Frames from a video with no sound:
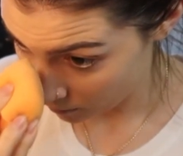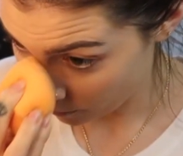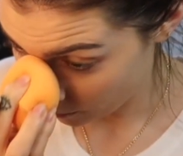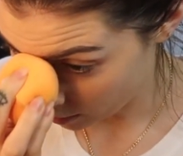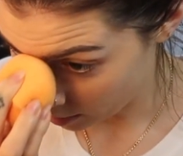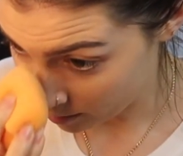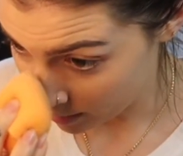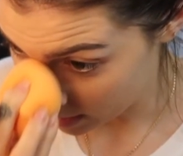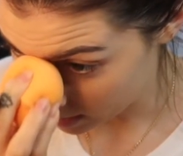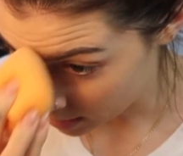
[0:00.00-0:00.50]

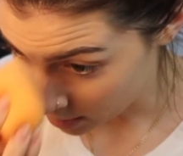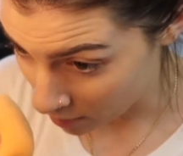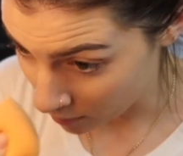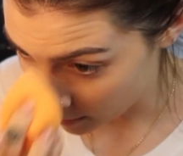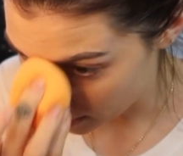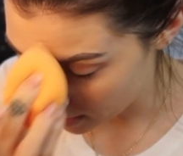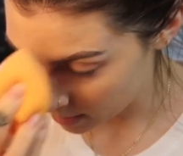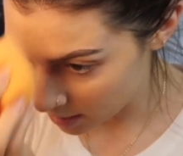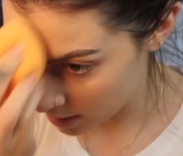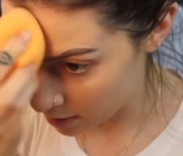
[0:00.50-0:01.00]
for
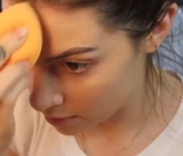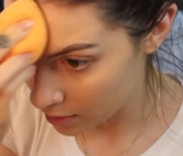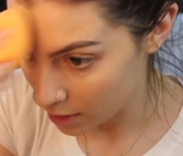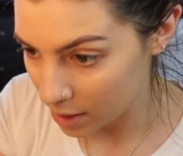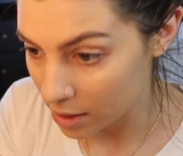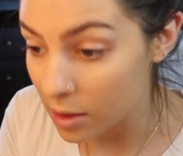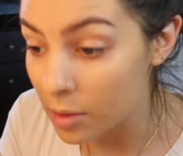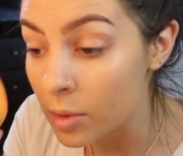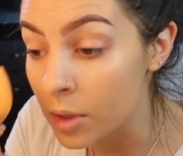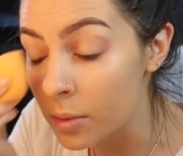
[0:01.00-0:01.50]
myself right now,
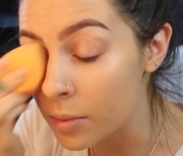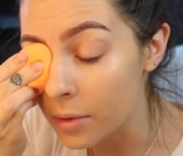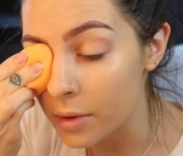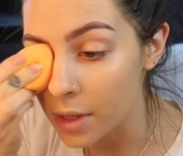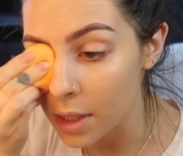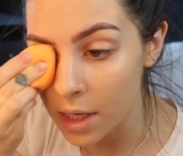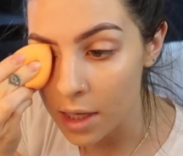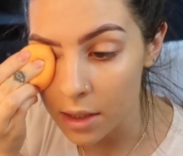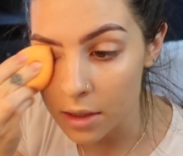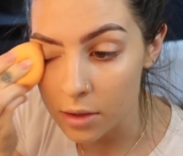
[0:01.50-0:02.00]
like the people
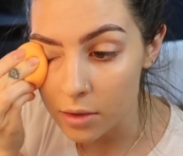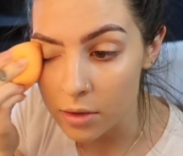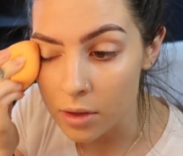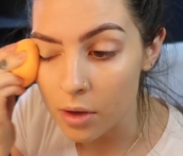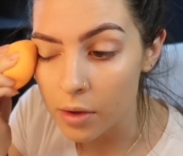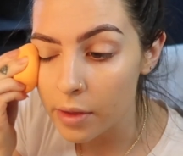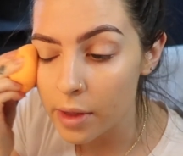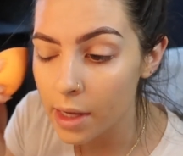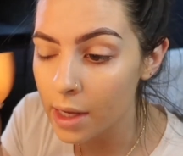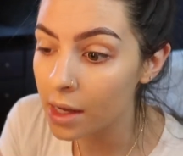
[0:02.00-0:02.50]
that I do
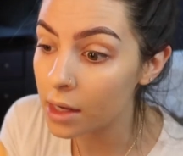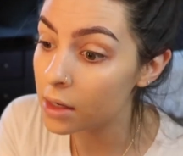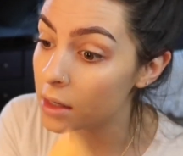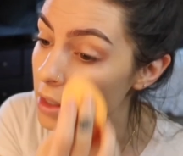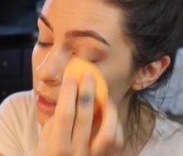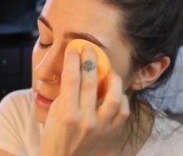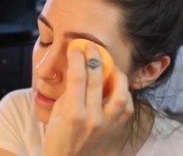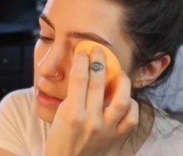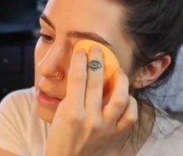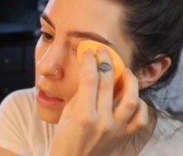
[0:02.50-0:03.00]
know that had
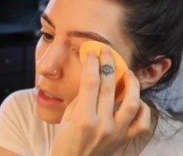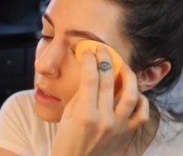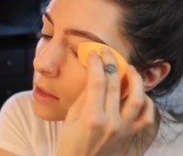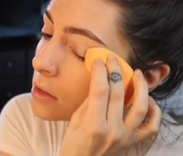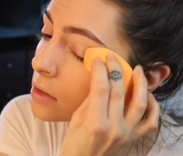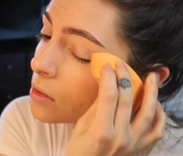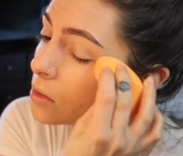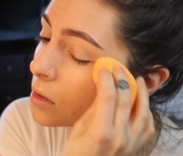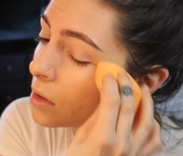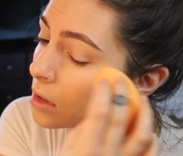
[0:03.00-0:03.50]
kids in high
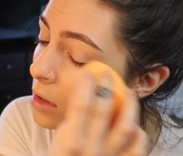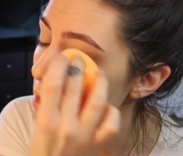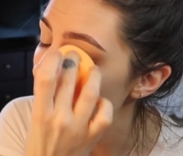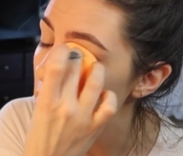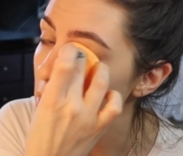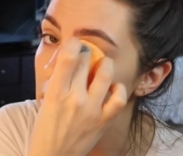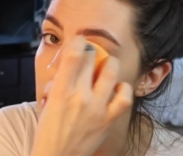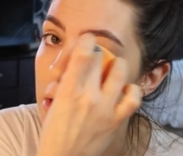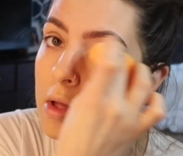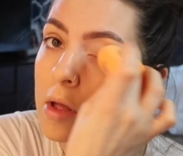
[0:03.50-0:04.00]
school,
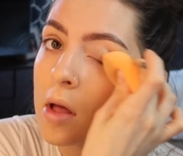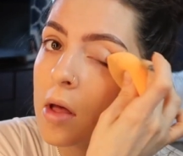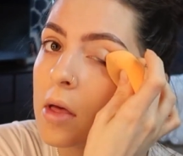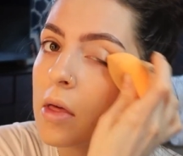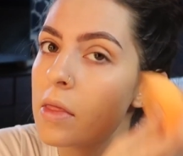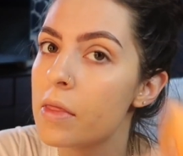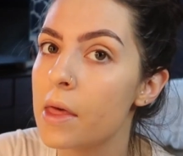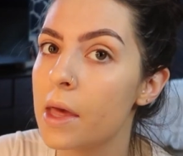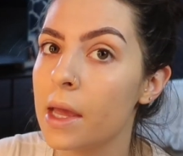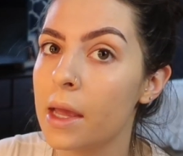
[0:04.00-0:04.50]

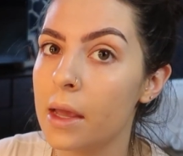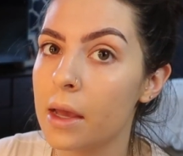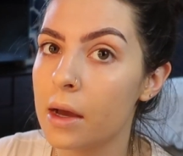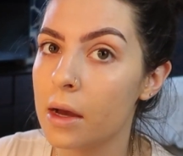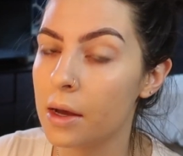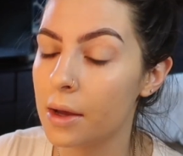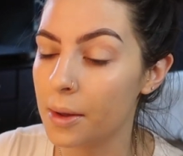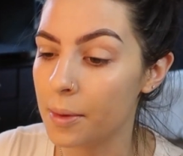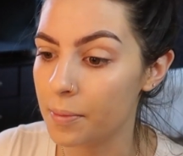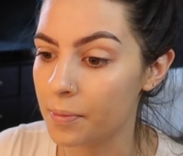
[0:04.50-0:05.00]
they
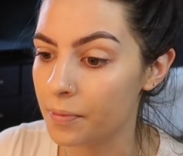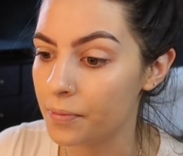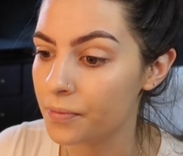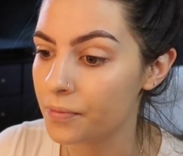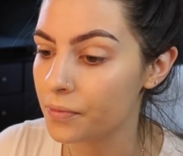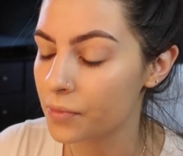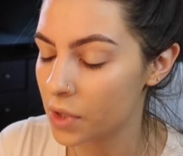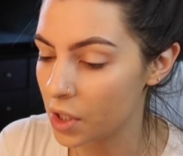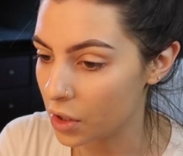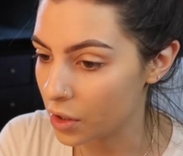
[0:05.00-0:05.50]

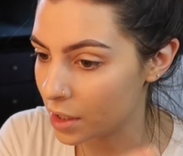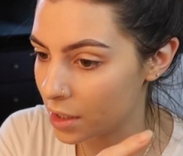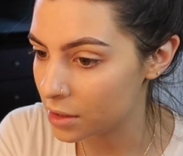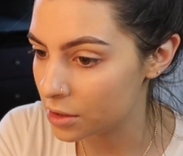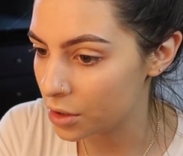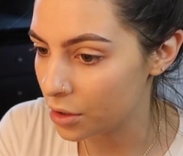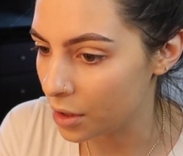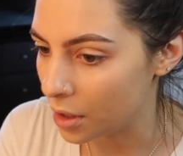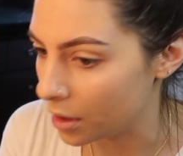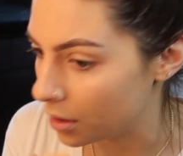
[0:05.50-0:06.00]
their
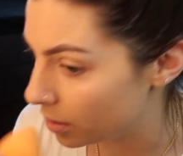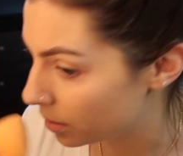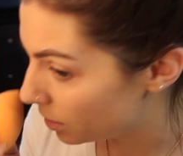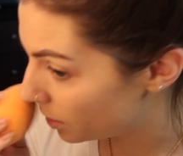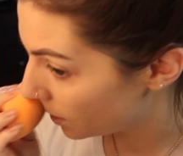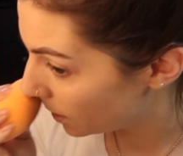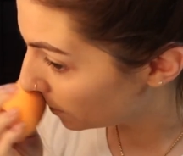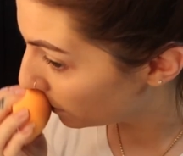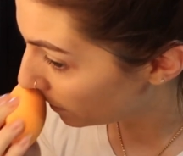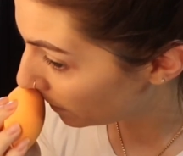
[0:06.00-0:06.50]
kids are younger
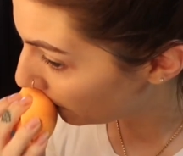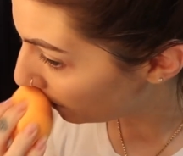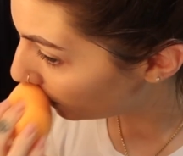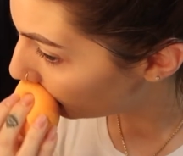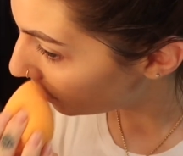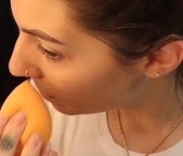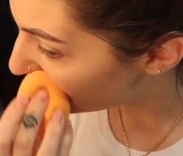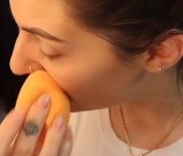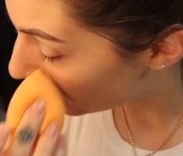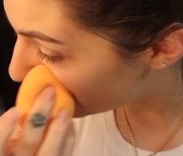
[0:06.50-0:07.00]
than
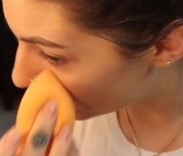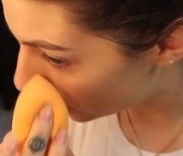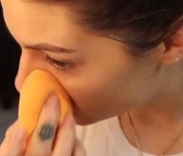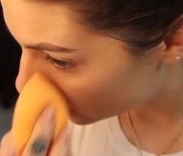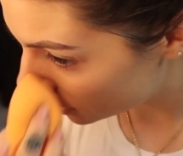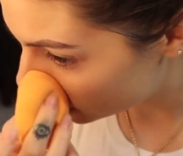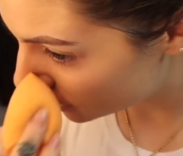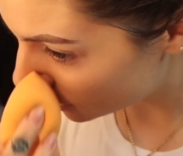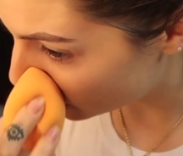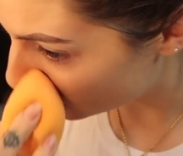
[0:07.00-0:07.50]

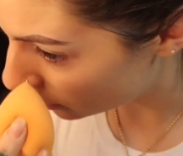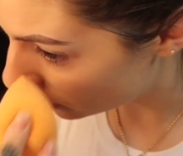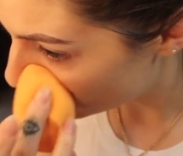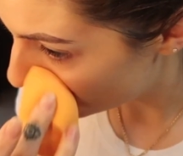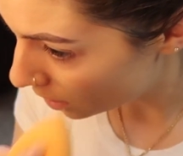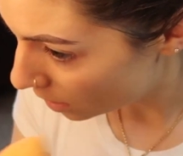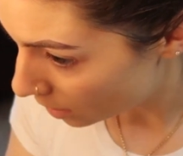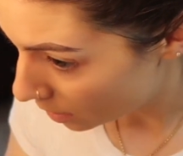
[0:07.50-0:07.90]
mine. So